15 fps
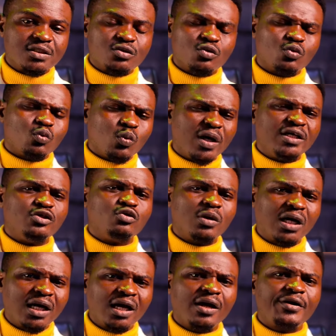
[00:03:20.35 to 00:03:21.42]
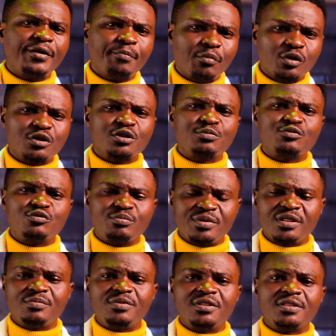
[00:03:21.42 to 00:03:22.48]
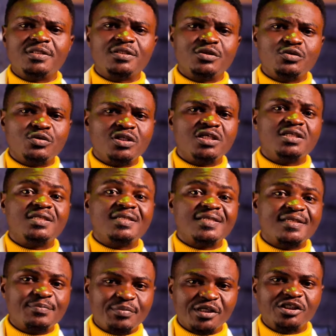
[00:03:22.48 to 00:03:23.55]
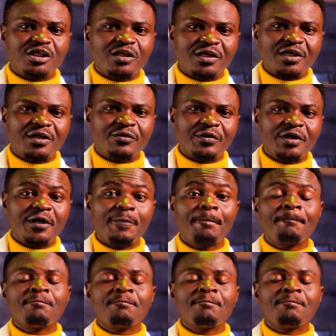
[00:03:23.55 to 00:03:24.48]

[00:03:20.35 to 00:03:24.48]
So when you are carrying multiple babies, you need special care, okay?